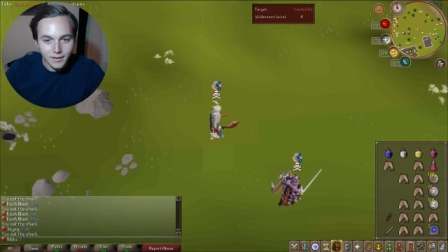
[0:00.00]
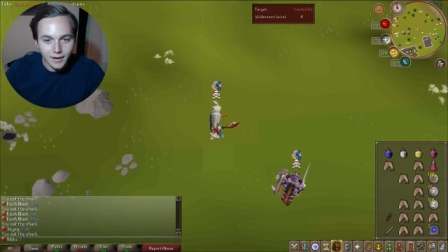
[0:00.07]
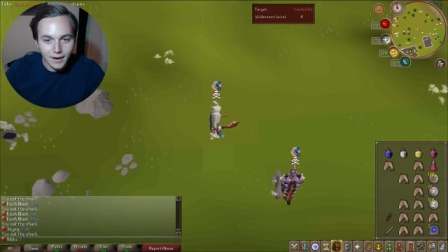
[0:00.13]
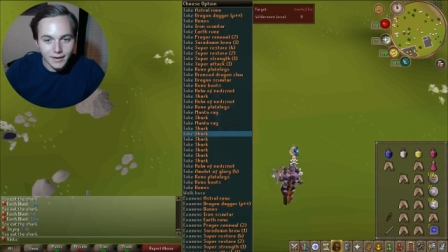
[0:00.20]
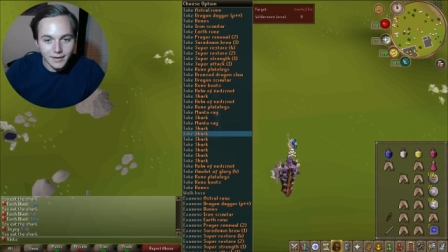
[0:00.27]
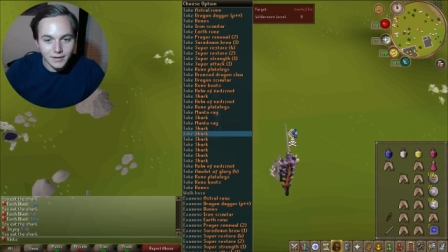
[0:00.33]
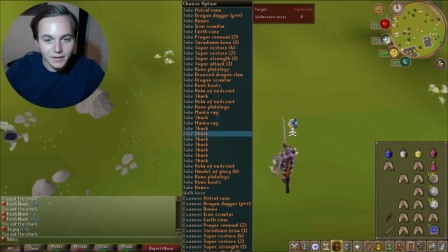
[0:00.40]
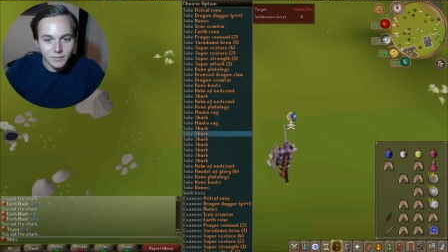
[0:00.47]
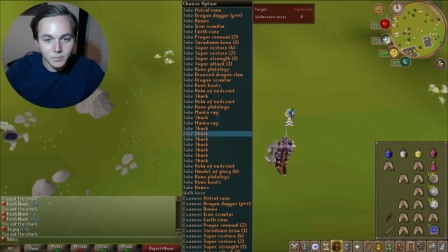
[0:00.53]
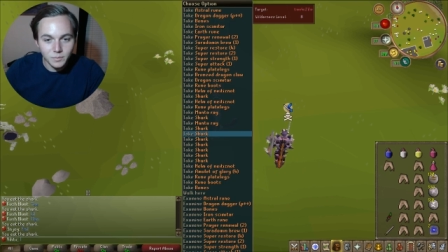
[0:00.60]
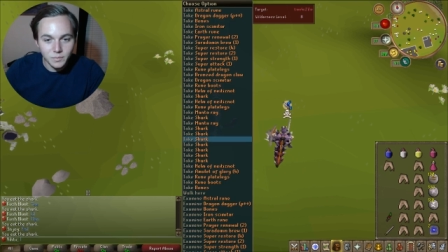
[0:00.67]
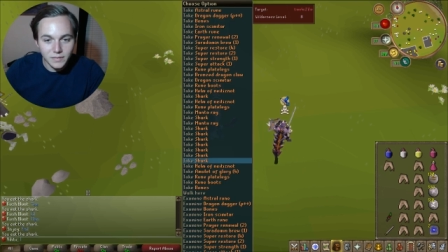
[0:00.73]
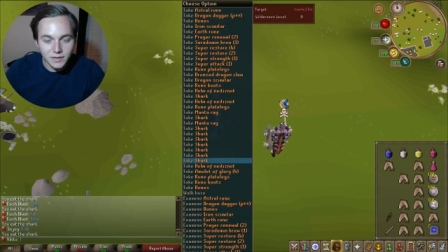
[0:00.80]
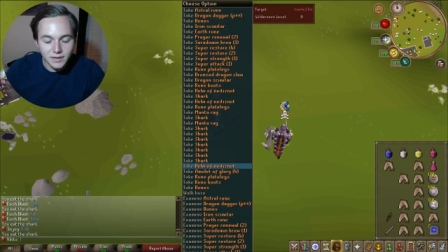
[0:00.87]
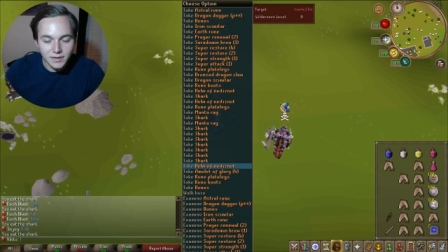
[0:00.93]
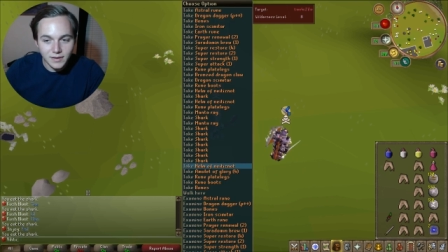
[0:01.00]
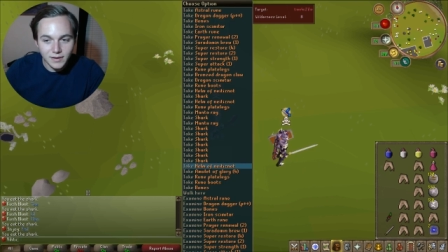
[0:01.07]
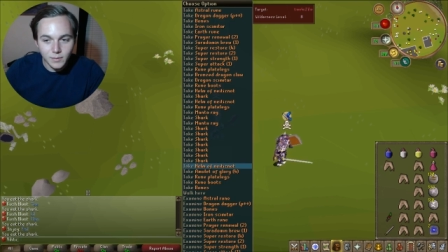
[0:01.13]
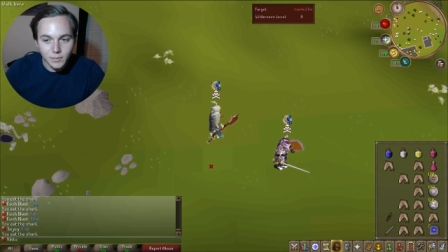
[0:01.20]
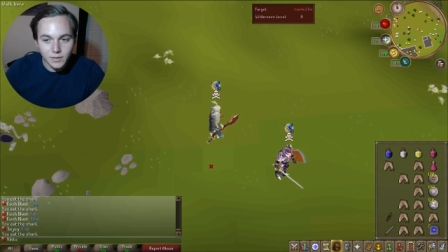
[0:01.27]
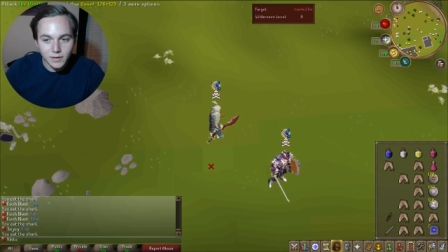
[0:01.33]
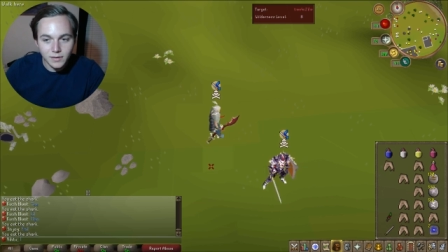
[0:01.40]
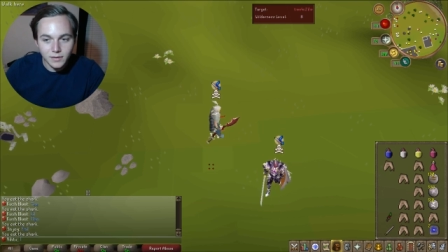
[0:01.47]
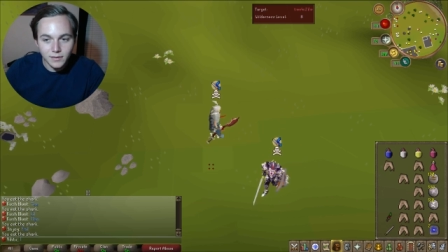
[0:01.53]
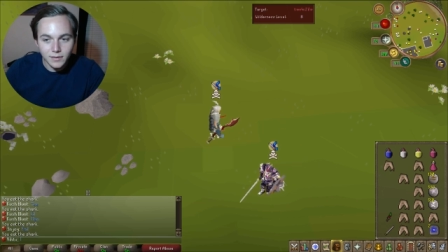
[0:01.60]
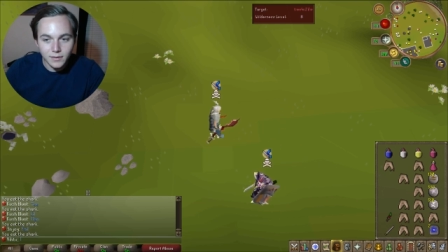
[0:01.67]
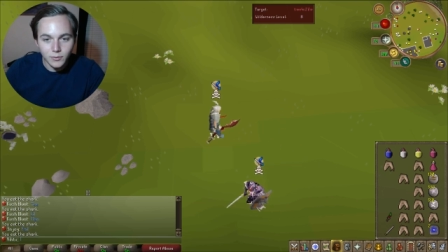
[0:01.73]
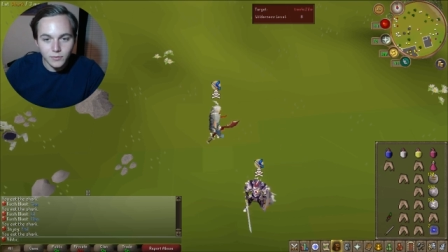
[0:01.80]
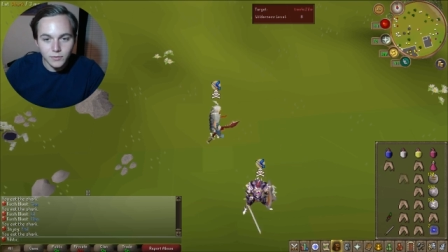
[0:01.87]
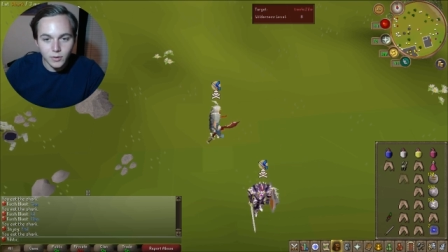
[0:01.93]
I hit him, he hit me,
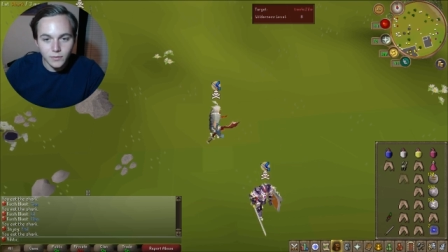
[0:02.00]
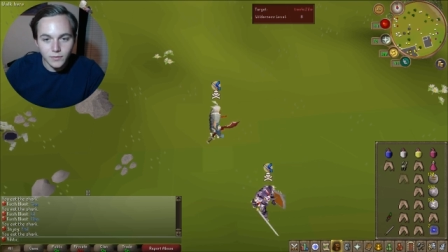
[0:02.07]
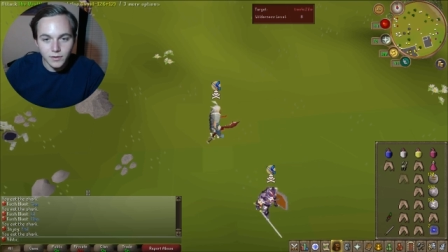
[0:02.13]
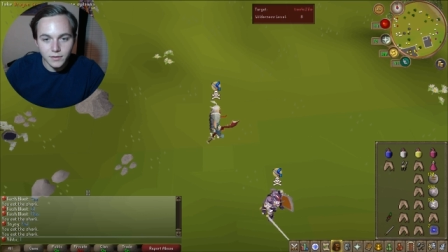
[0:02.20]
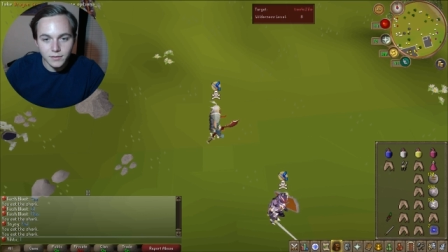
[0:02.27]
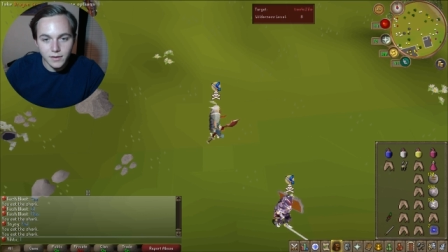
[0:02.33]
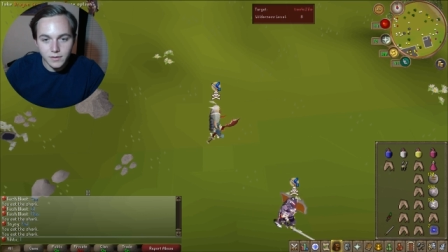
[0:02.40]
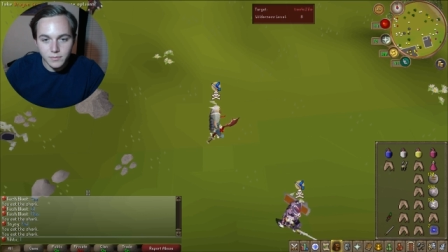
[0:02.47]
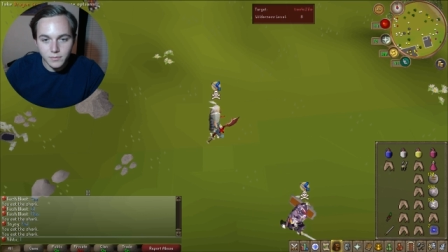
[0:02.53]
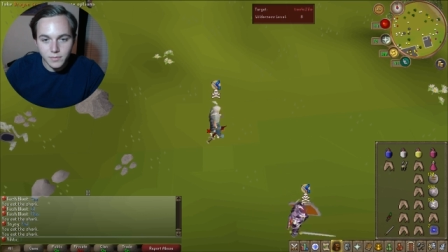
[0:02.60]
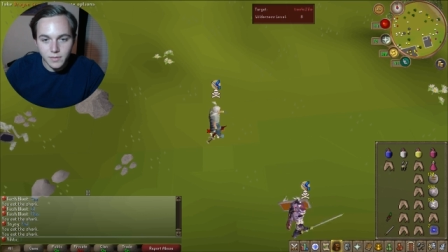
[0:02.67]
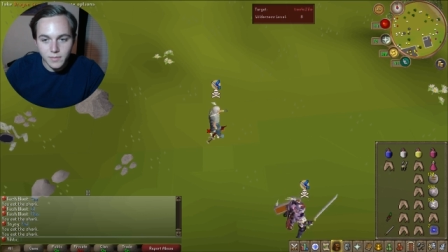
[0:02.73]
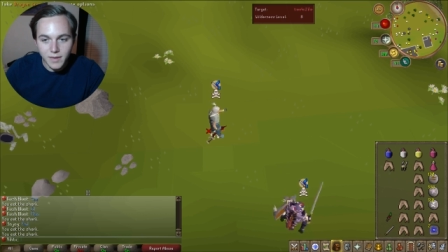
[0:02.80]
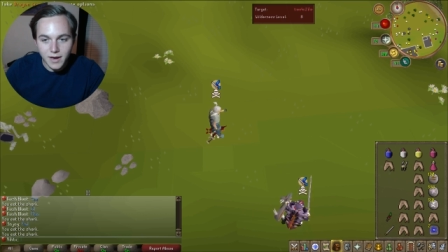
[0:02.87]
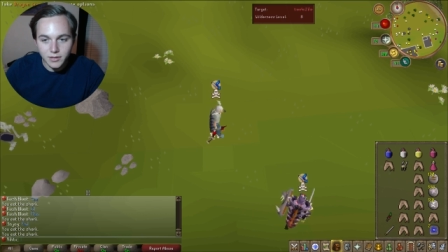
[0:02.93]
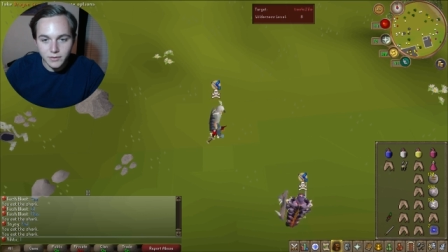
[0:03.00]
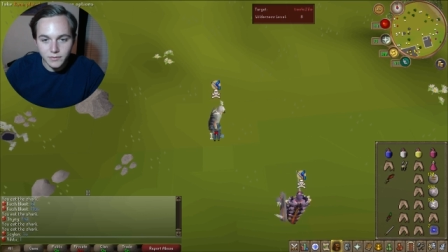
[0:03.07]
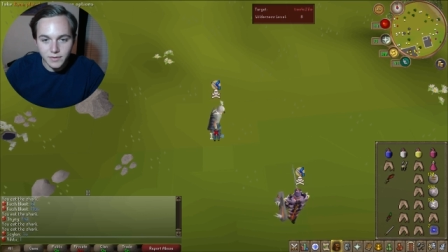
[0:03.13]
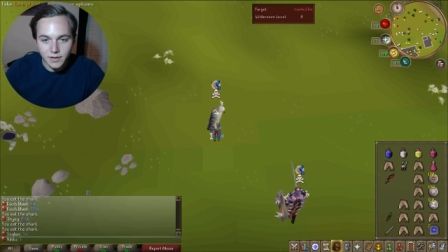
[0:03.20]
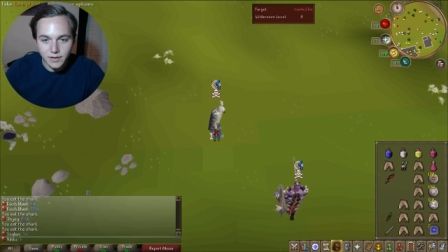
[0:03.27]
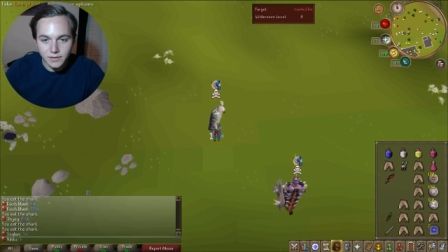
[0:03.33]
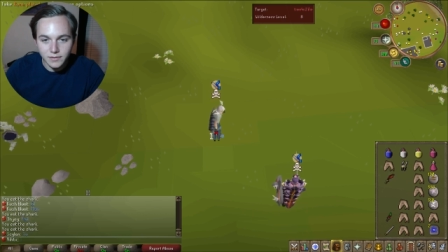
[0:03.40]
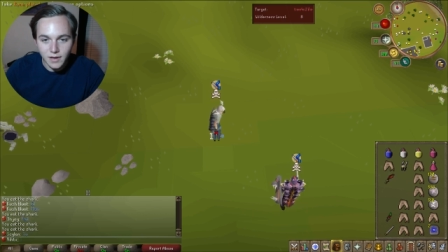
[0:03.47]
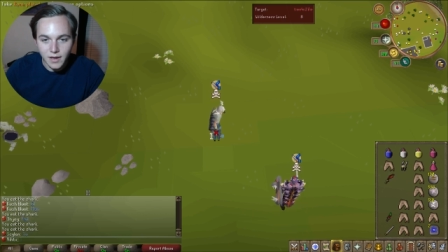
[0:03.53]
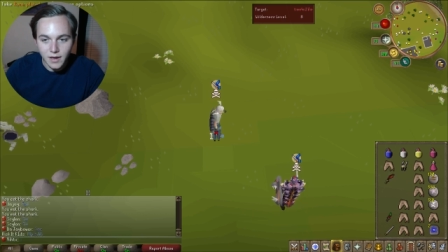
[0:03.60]
it was over in like the matter of seconds.